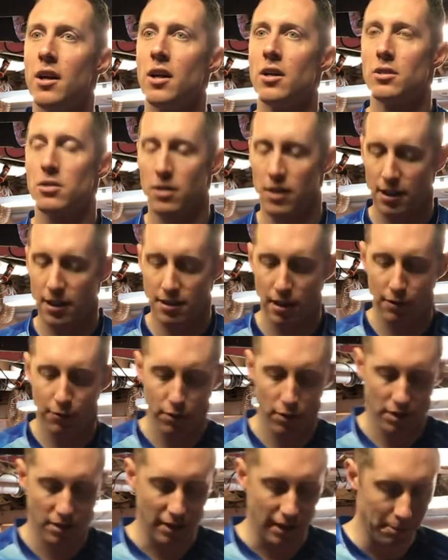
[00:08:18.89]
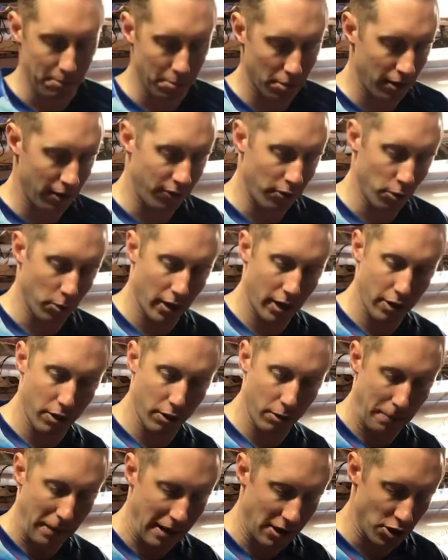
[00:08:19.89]
So let's say for example, if you want to do
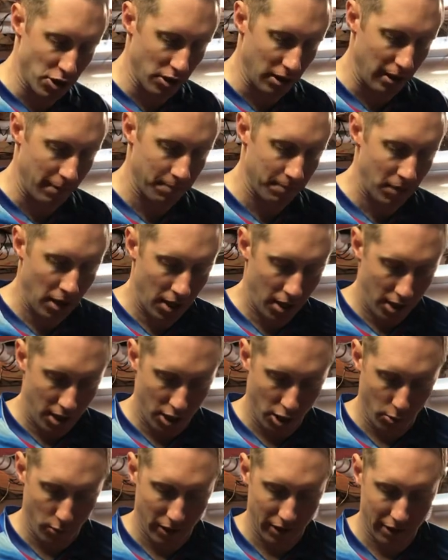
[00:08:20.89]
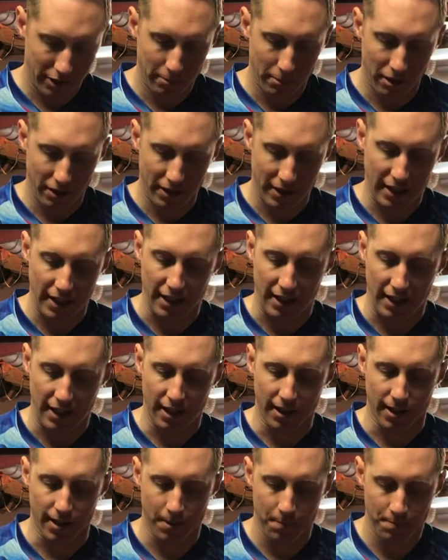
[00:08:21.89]
pendulum and you want the ball to hit
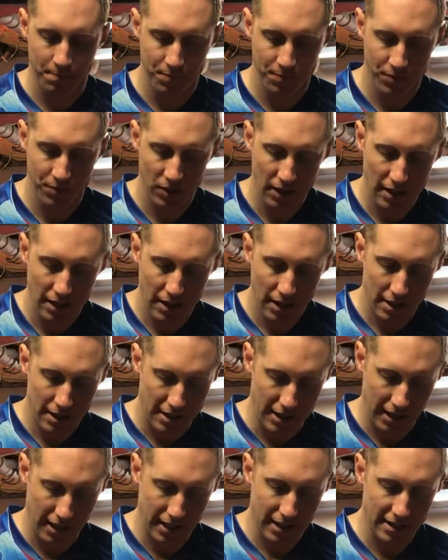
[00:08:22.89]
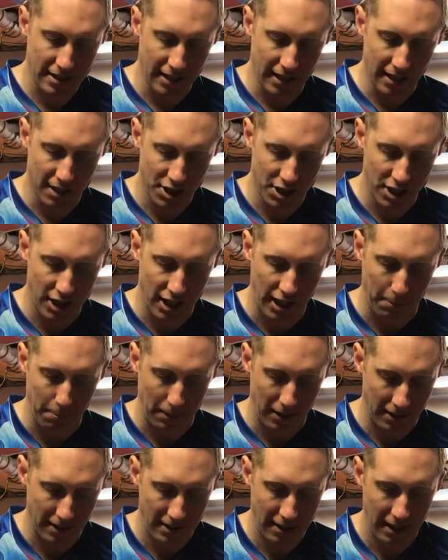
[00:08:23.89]
here, Take scotch tape
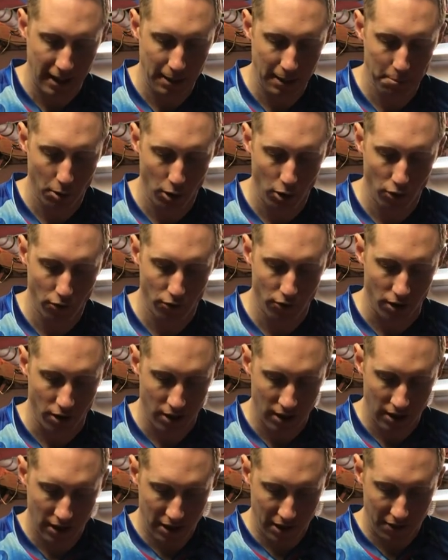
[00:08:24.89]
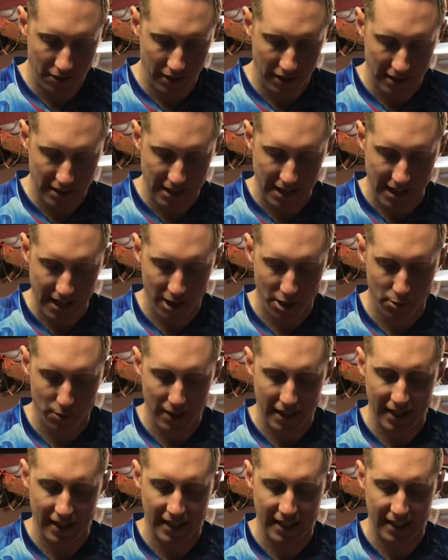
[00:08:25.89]
and tape over the entire
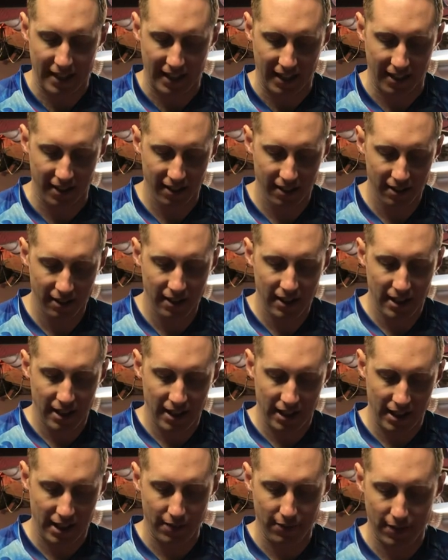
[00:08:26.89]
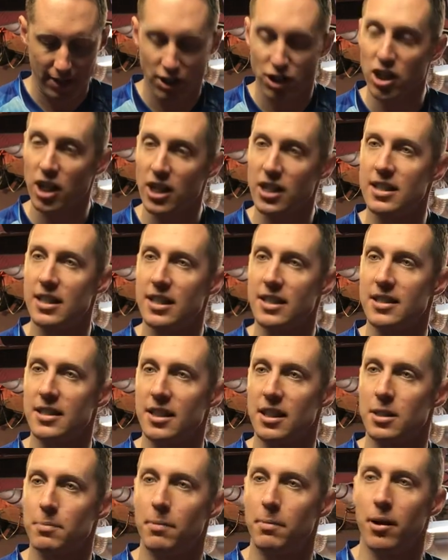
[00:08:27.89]
racket here, leaving just this
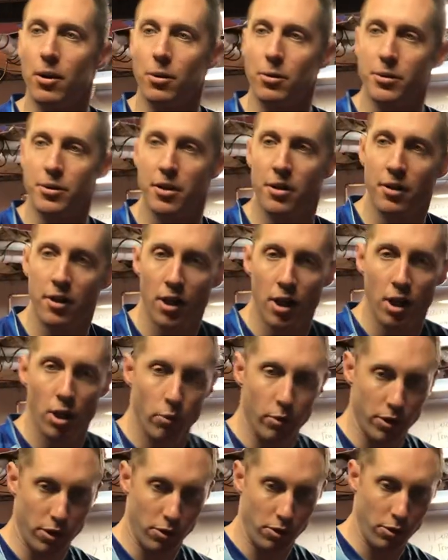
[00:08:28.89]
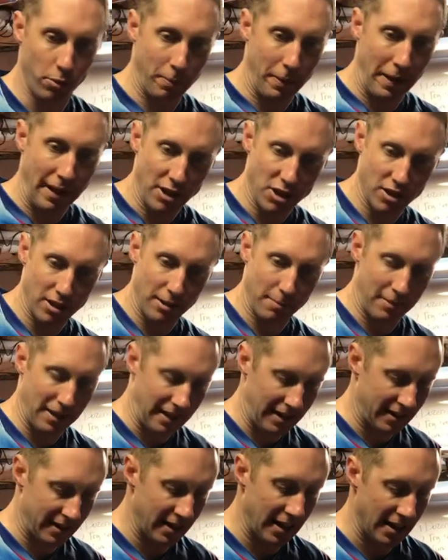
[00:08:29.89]
exposed. When you do pendulum
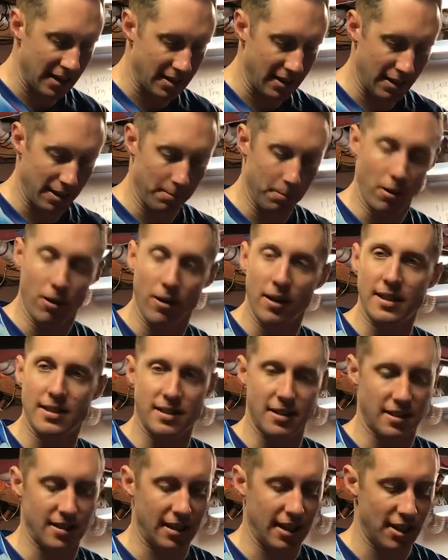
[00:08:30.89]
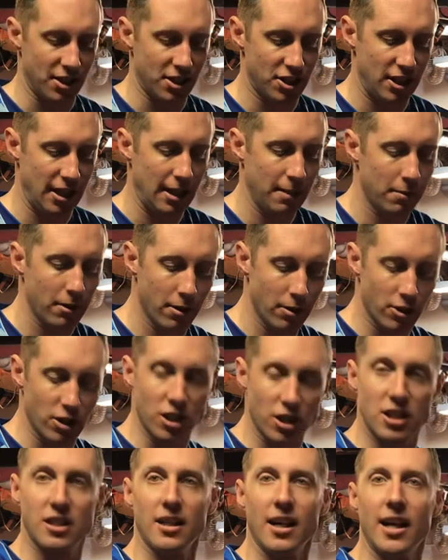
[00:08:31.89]
like this and the ball hits the scotch tape, it'll
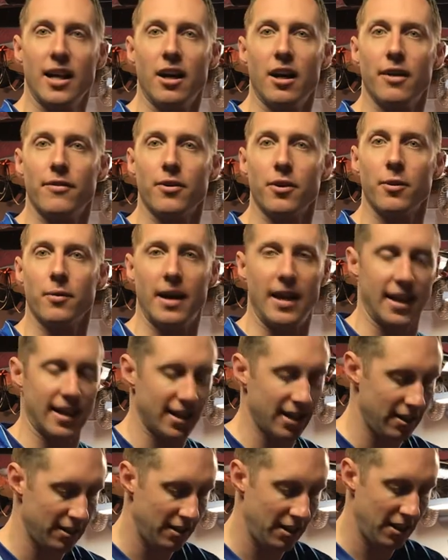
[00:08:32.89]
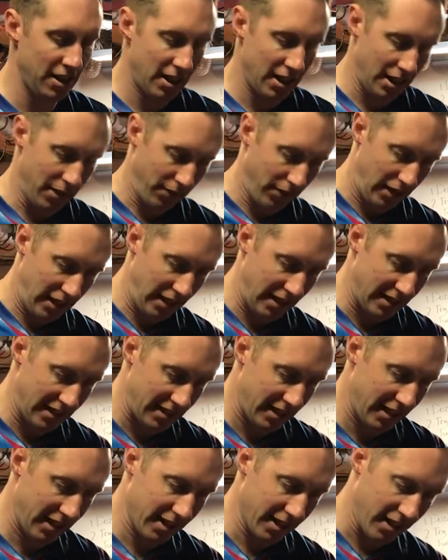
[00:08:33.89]
just slide off your racket. If it hits
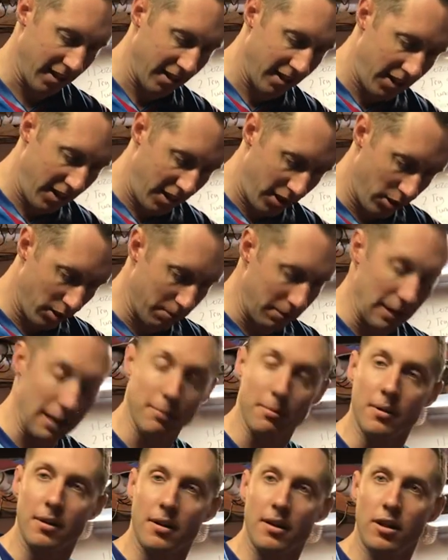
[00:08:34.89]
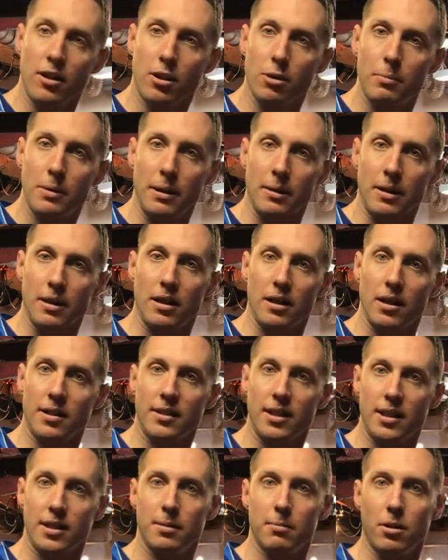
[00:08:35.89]
here, you'll be able to, you'll be able to
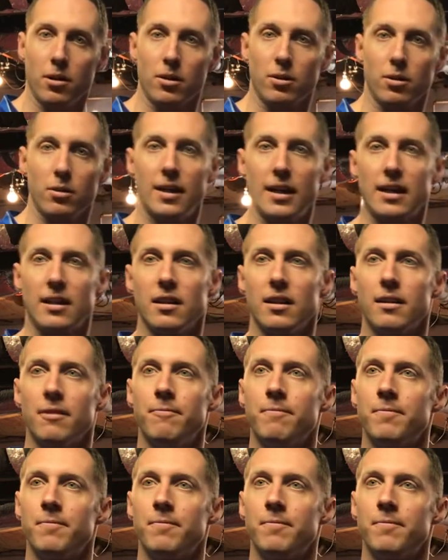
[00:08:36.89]
contact the ball correctly.